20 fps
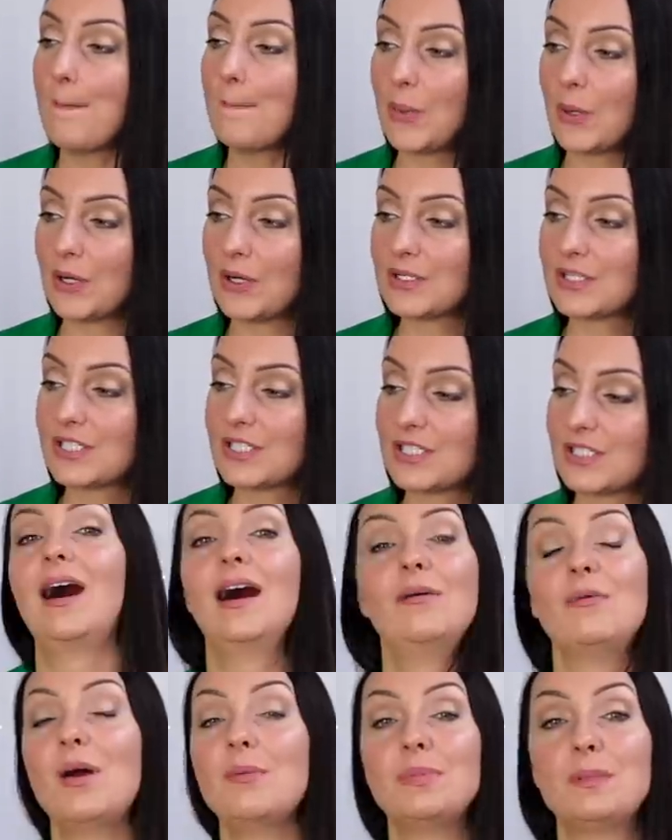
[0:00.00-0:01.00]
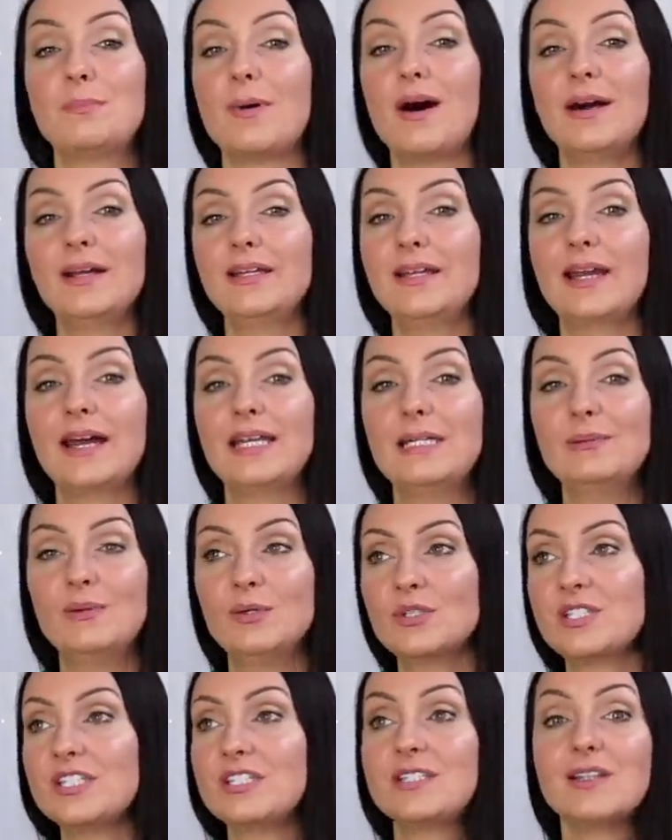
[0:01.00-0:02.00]
but I won't be buying any
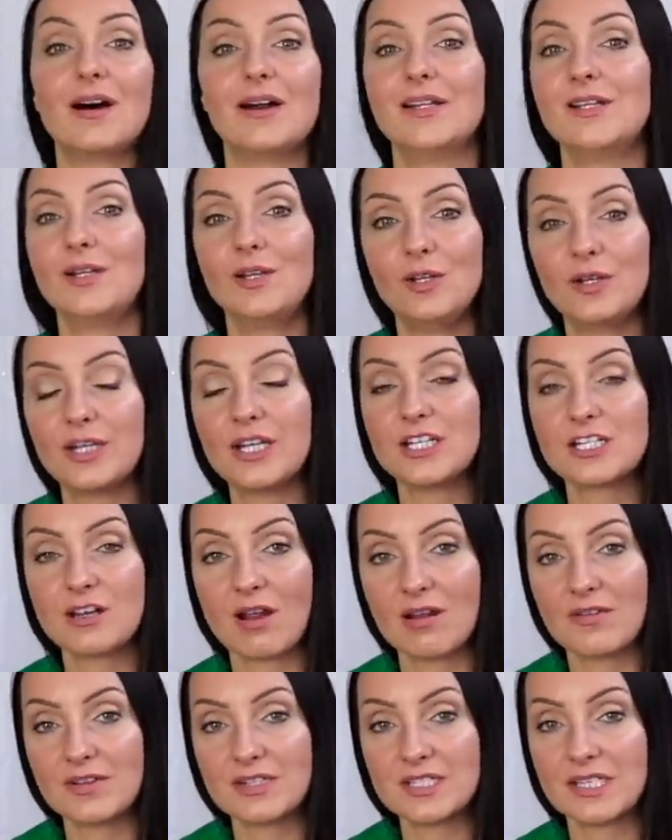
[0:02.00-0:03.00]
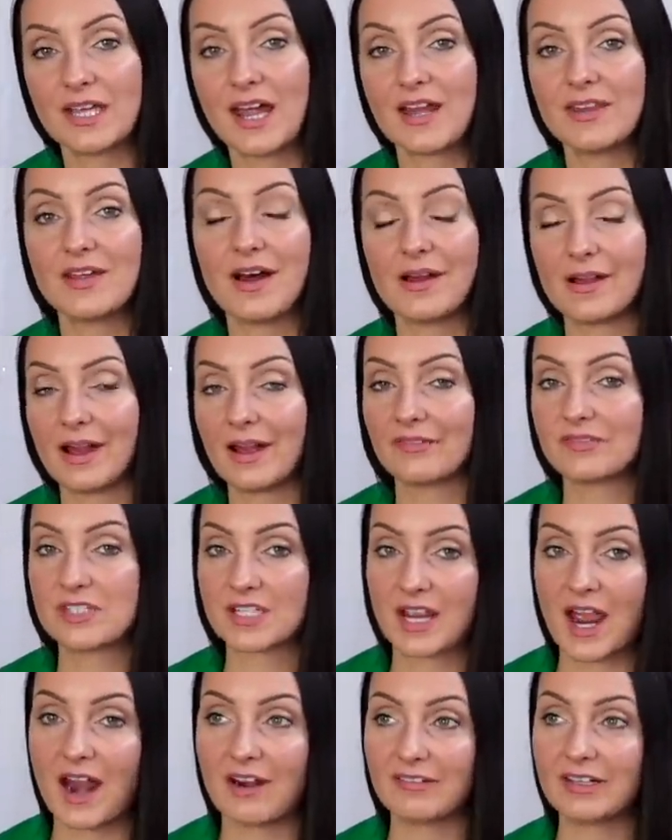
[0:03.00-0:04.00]
more designer luggage like this again that I have to
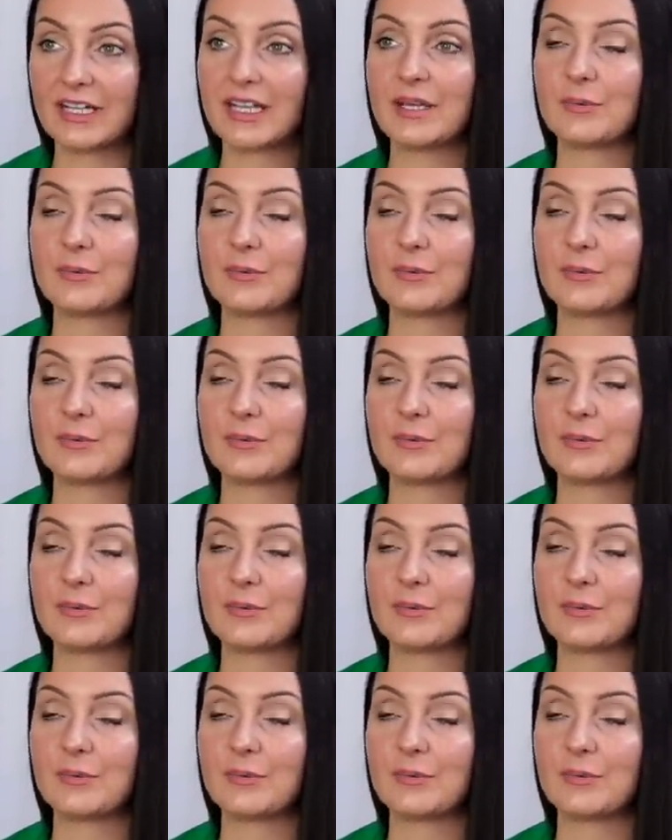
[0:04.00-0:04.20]
carry.